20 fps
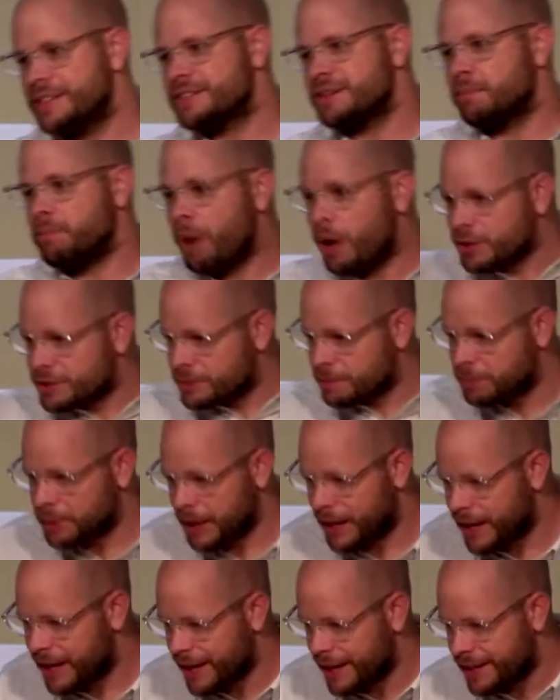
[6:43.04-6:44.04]
to
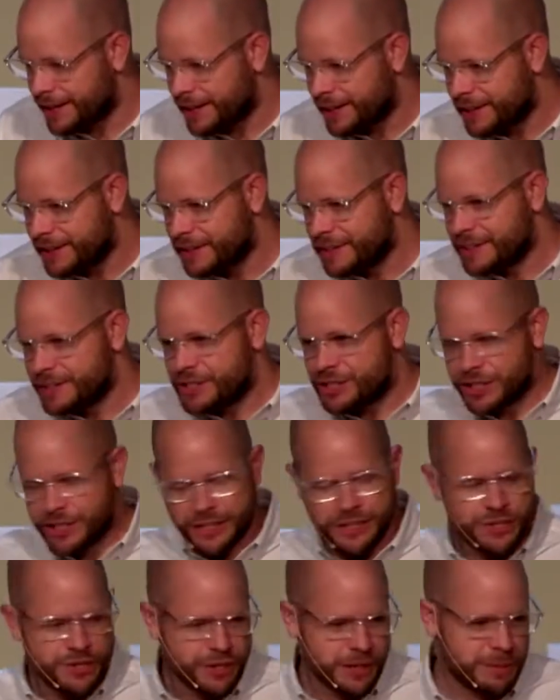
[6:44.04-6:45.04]
multiply
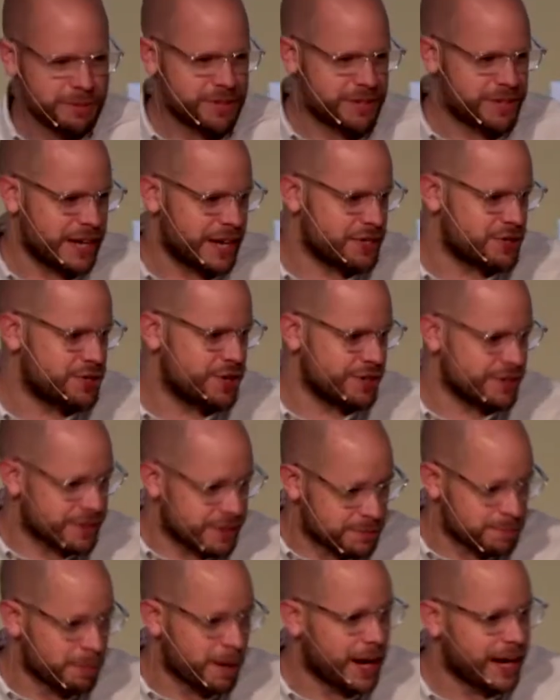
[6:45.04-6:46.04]
chicken strips as
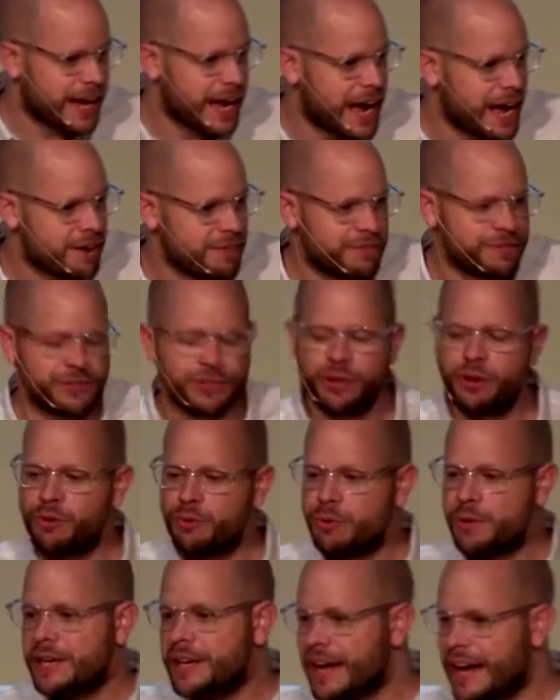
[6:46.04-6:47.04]
Jesus might have. So
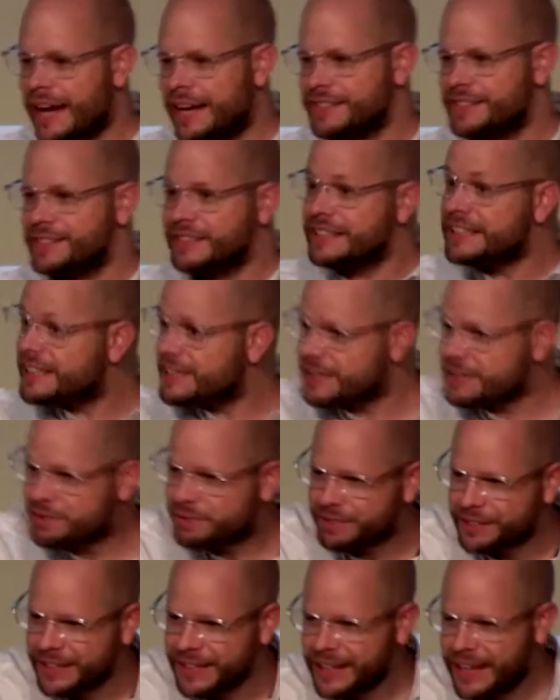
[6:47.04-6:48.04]
we had to
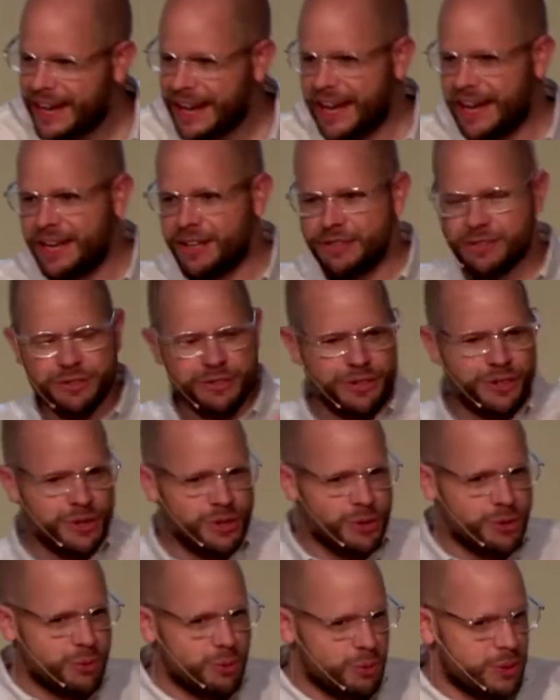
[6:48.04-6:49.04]
leave, and
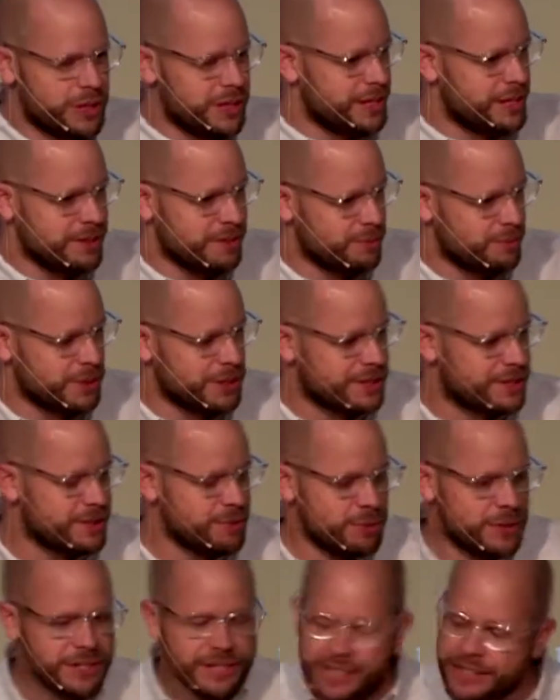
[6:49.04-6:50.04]
we
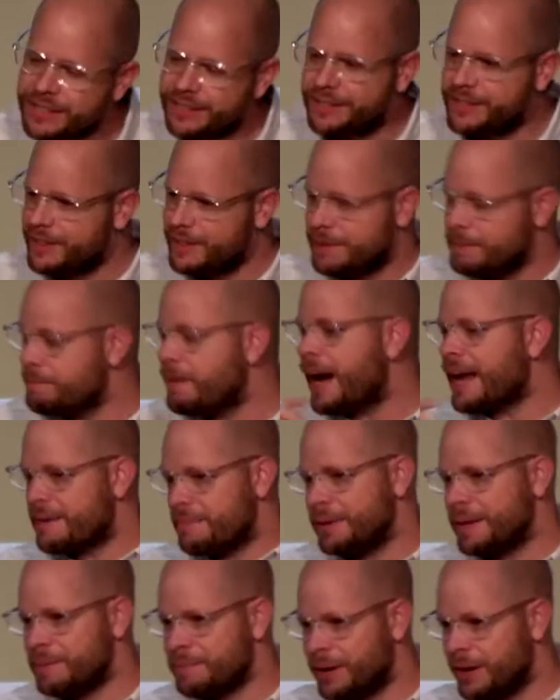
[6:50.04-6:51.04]
did. It might have
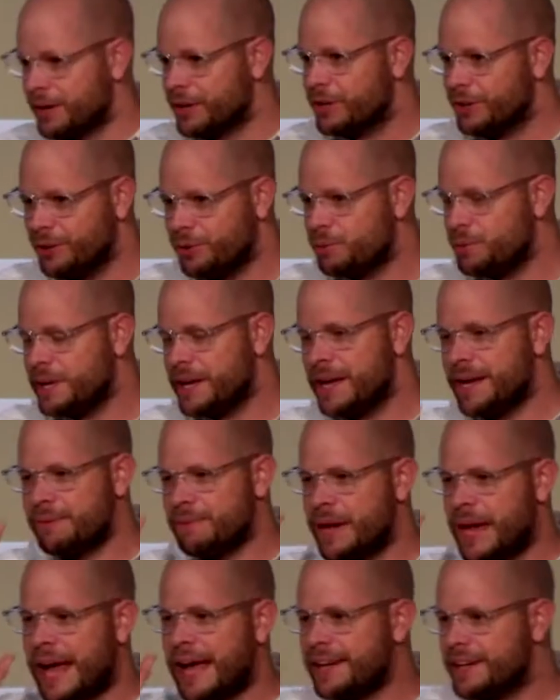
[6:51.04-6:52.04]
been a miracle.
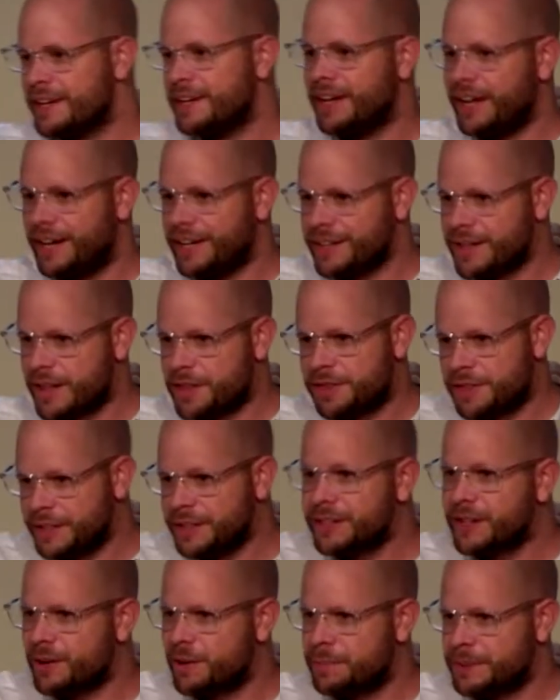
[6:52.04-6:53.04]
We handed a
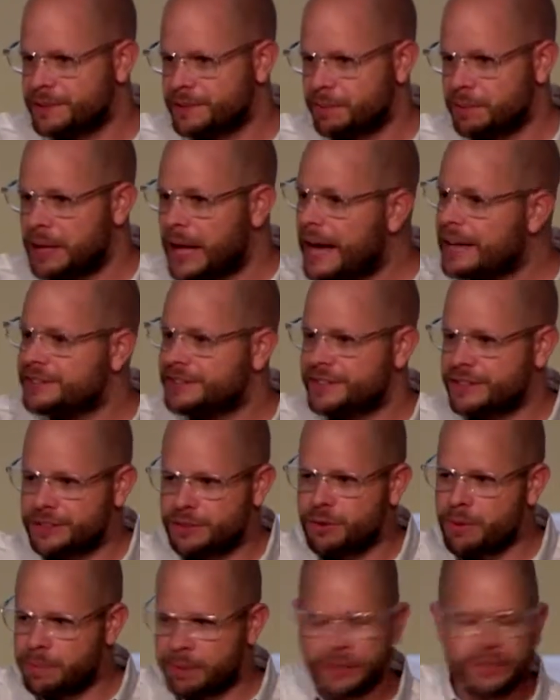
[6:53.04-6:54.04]
thin little piece of plastic
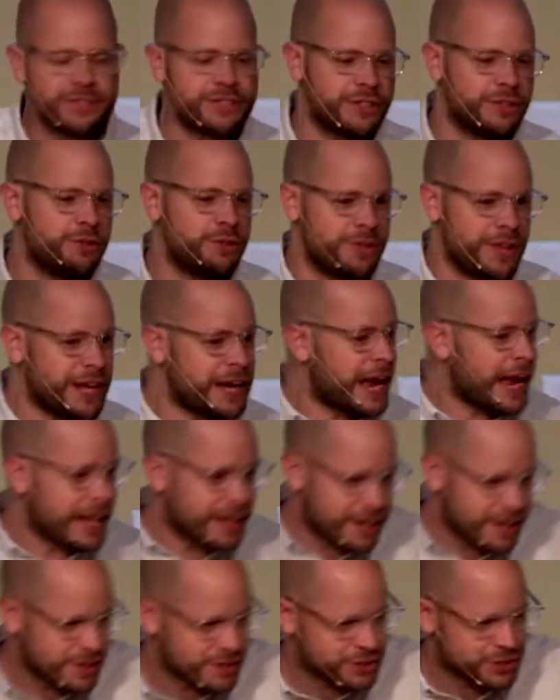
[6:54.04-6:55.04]
to a person who then
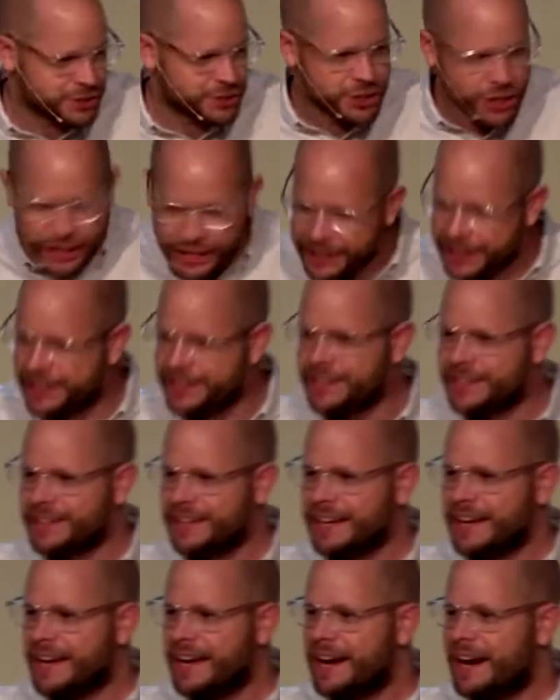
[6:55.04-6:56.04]
handed us chicken,
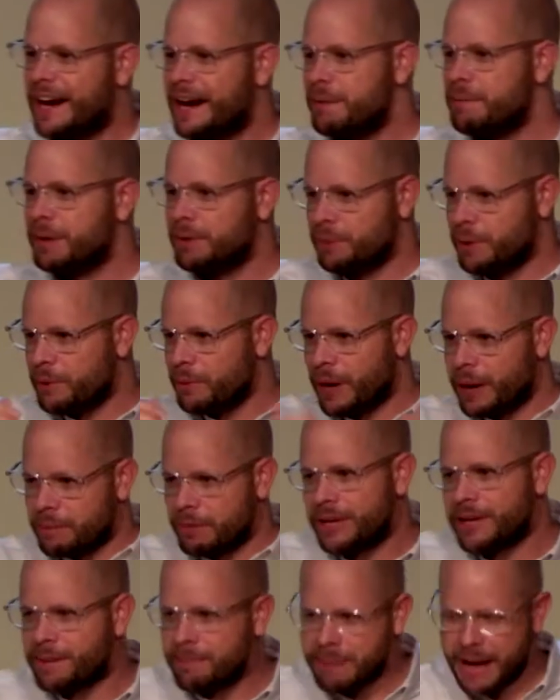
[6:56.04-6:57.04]
but we were
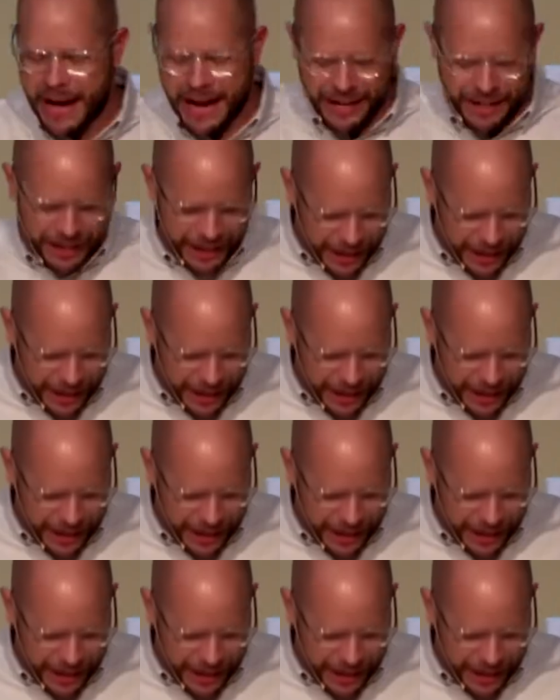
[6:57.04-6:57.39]
able to come back,